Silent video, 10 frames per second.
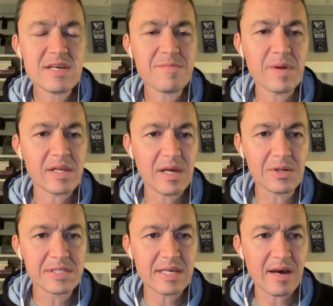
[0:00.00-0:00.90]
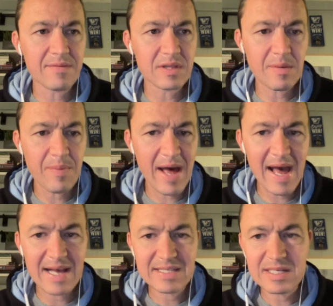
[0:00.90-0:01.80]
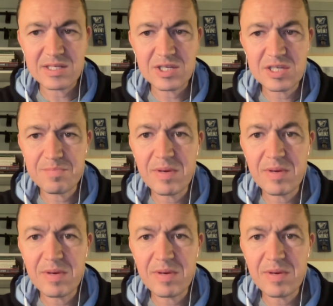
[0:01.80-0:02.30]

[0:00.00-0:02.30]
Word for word: have been guilty of in the past is just